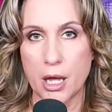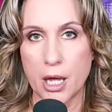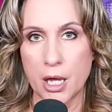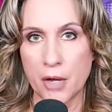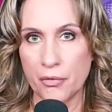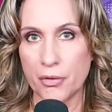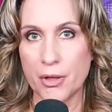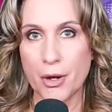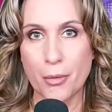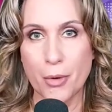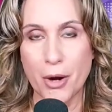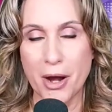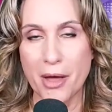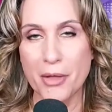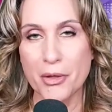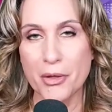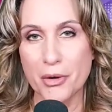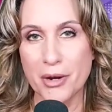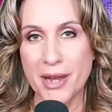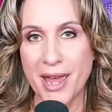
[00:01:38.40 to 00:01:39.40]
if there were
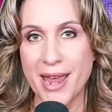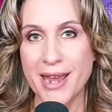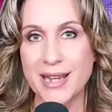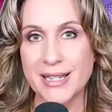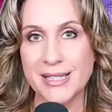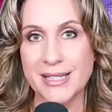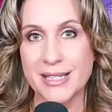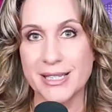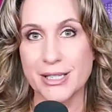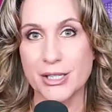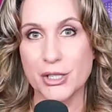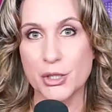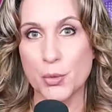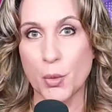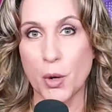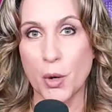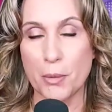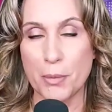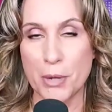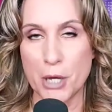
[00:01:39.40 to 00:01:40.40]
other
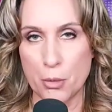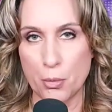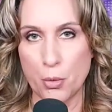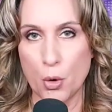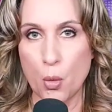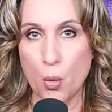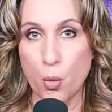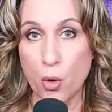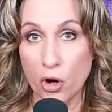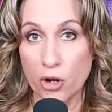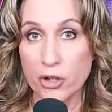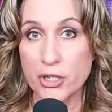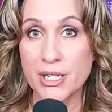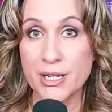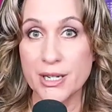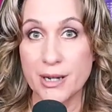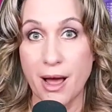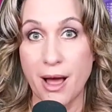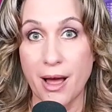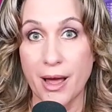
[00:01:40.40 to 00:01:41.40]
cases where people were
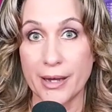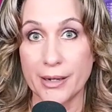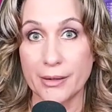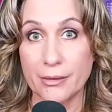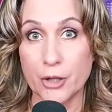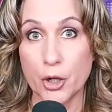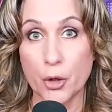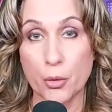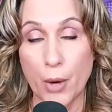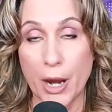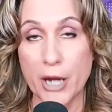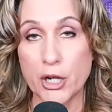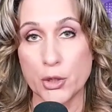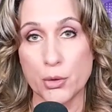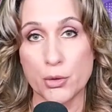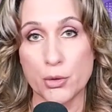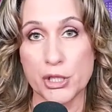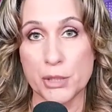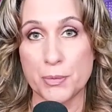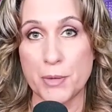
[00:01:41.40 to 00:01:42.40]
denied their right
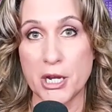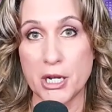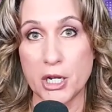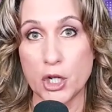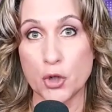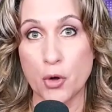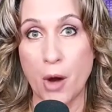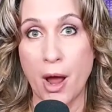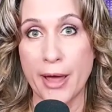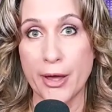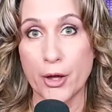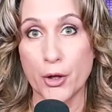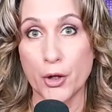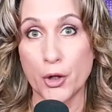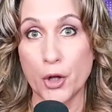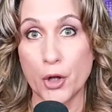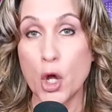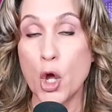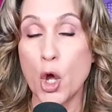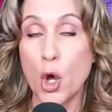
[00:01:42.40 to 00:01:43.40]
to a speedy
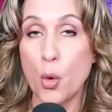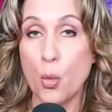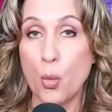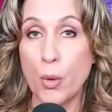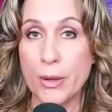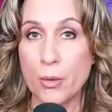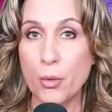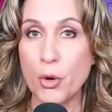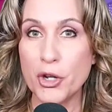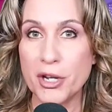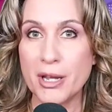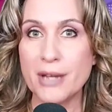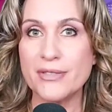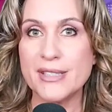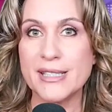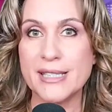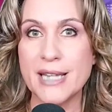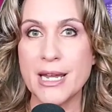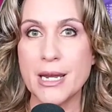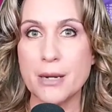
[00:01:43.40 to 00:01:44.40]
trial, we would
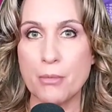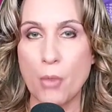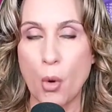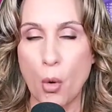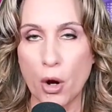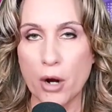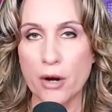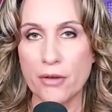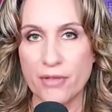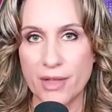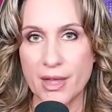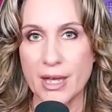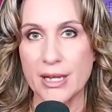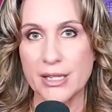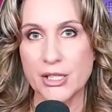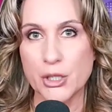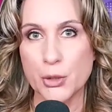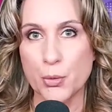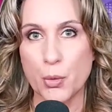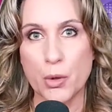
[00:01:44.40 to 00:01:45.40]
have seen more of
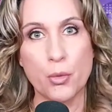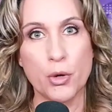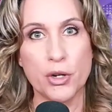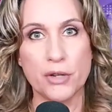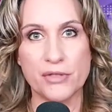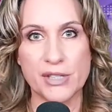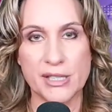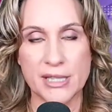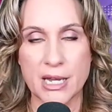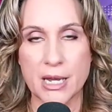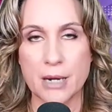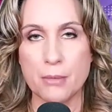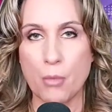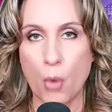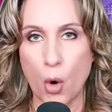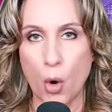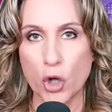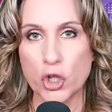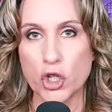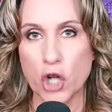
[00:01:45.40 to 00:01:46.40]
this. We would have seen
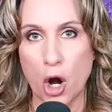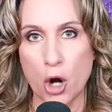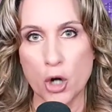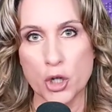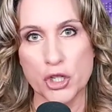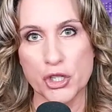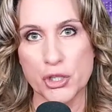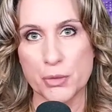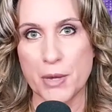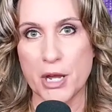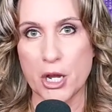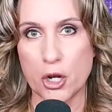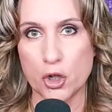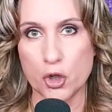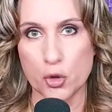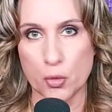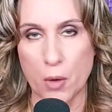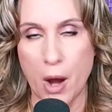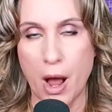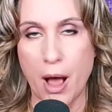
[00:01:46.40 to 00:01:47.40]
more charges
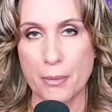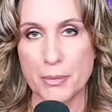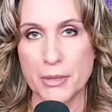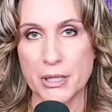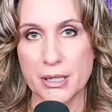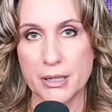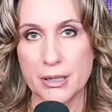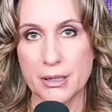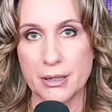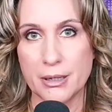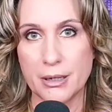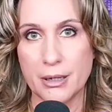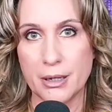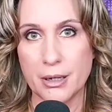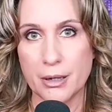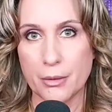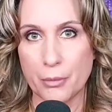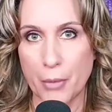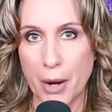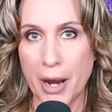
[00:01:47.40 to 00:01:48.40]
being dropped,
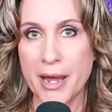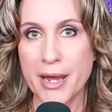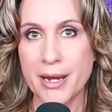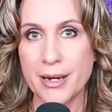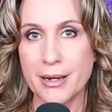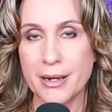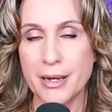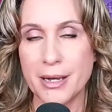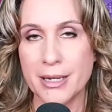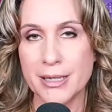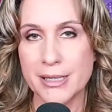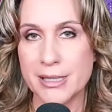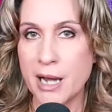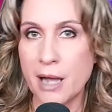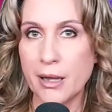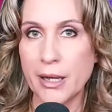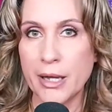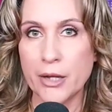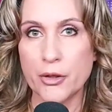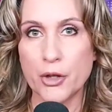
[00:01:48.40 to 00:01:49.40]
right? It's
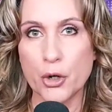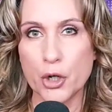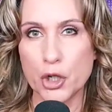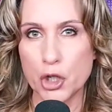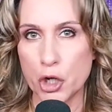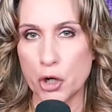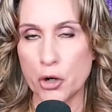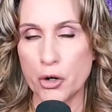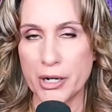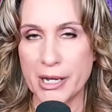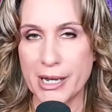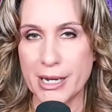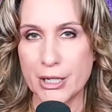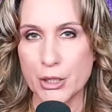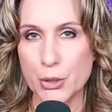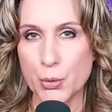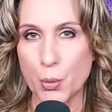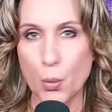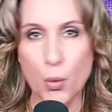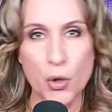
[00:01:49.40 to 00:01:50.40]
not like their
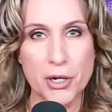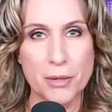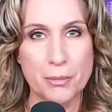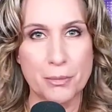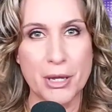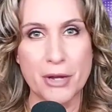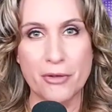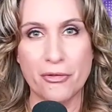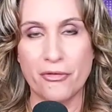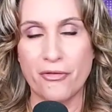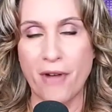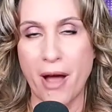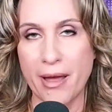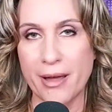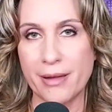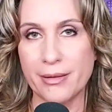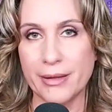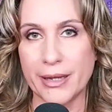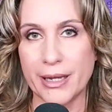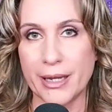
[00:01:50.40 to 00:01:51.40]
attorneys wouldn't be
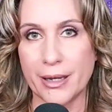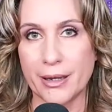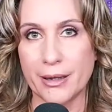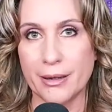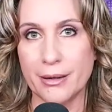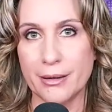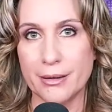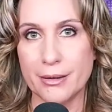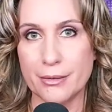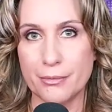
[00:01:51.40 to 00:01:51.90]
filing